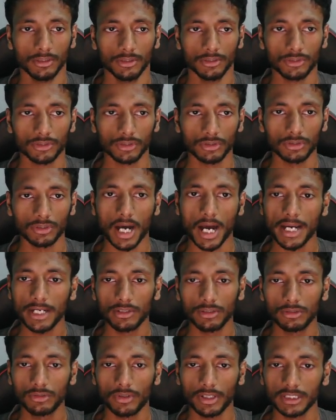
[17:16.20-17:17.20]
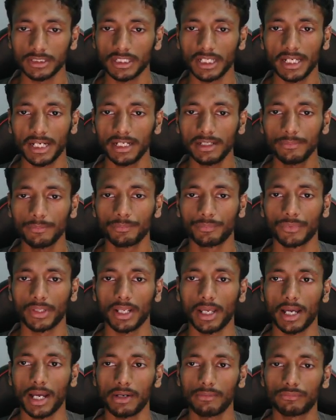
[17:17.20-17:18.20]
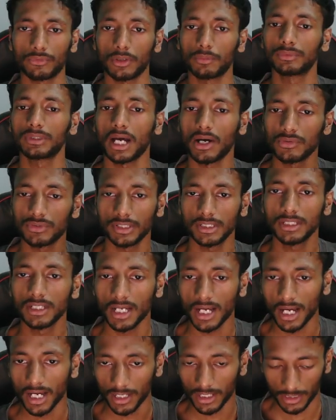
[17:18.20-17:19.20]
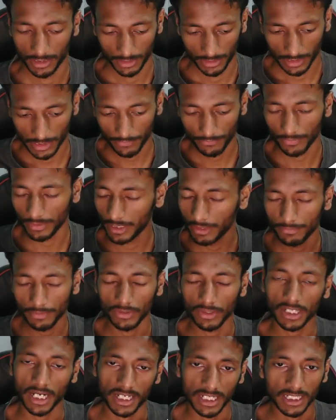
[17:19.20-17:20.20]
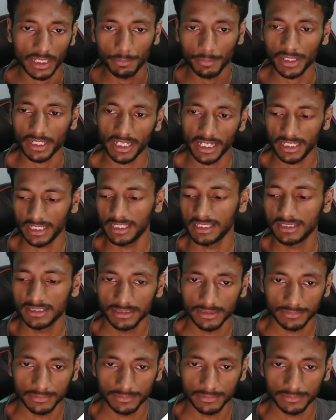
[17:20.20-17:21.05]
So I know what is the n, and from 1000, if our current number n is